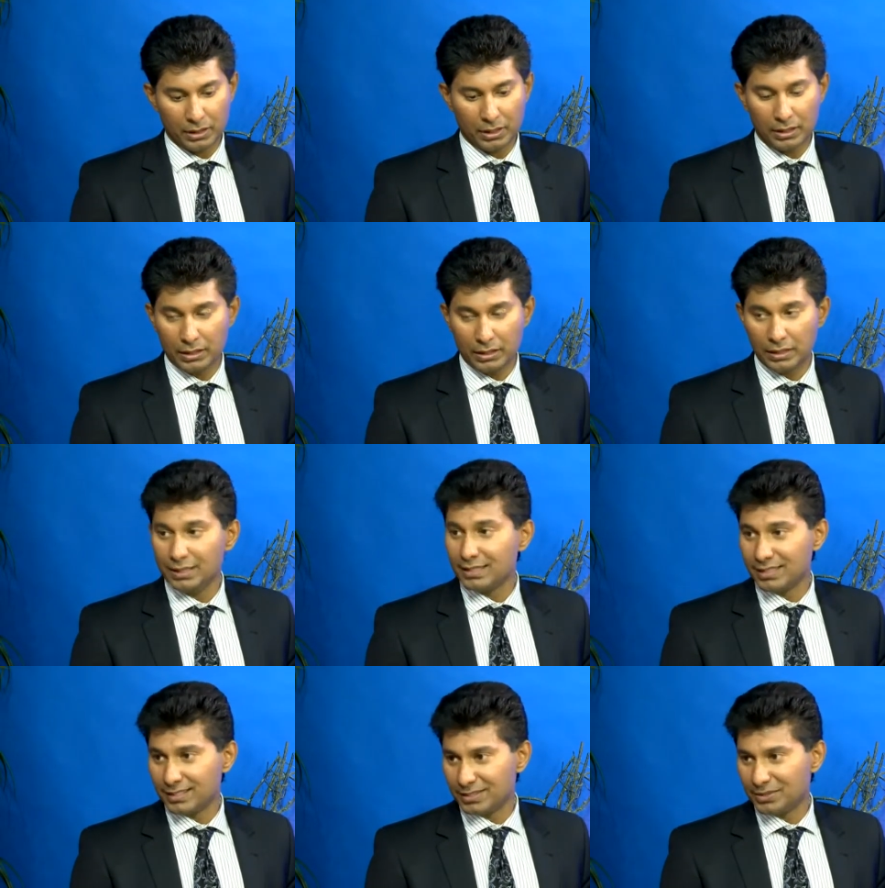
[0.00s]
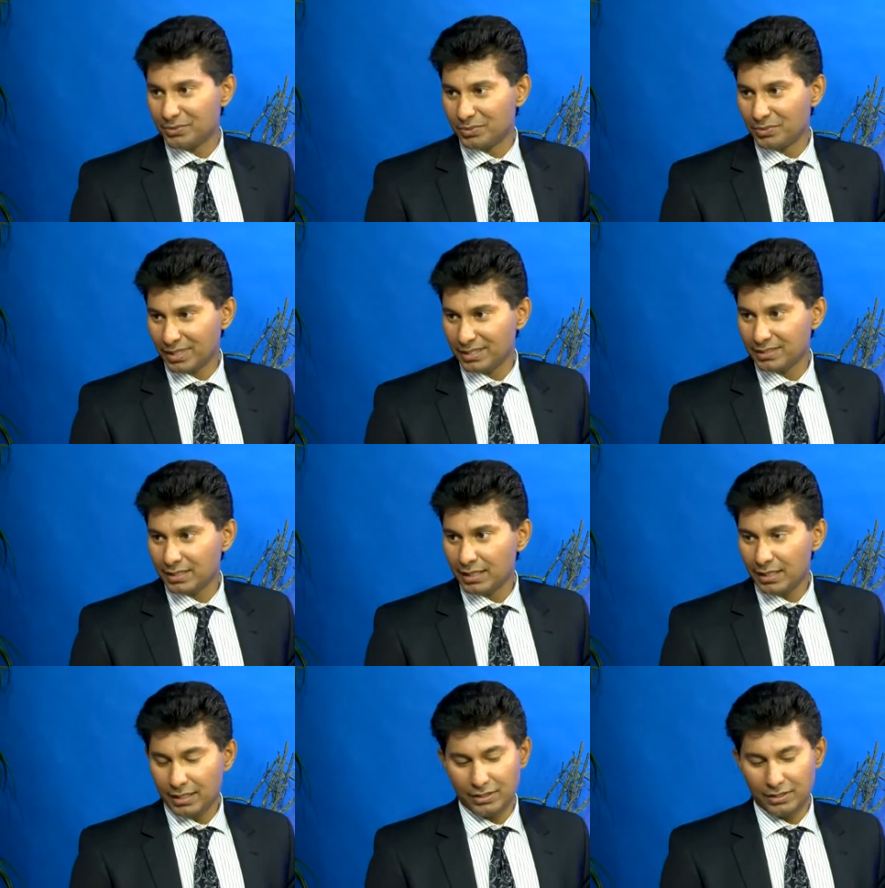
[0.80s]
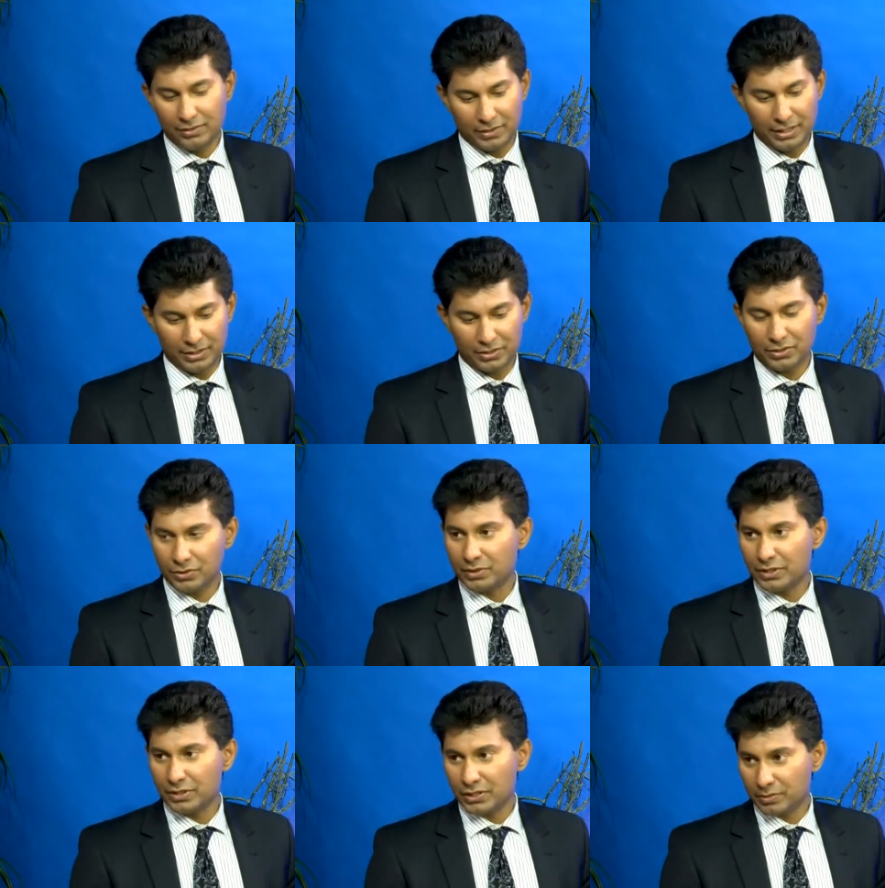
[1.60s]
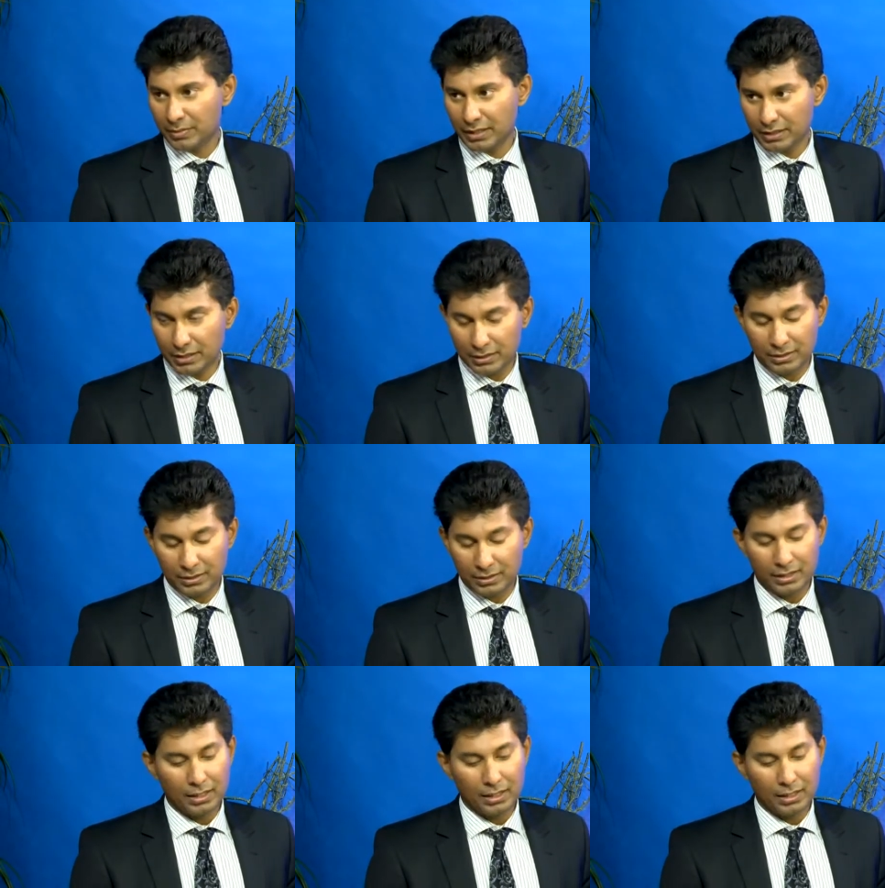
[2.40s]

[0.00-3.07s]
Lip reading: legal advice in relation to these matters.